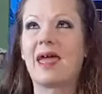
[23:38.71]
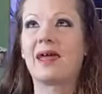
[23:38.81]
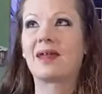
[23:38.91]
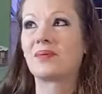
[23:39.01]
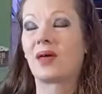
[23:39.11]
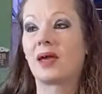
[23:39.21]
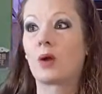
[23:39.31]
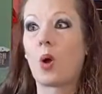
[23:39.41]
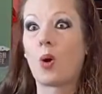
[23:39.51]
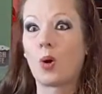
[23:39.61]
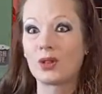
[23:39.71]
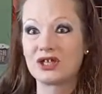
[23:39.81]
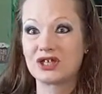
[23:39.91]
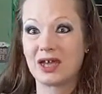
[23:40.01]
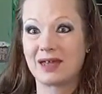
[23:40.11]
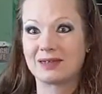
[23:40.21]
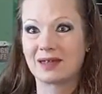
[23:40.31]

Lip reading: And I'm like, holy shit.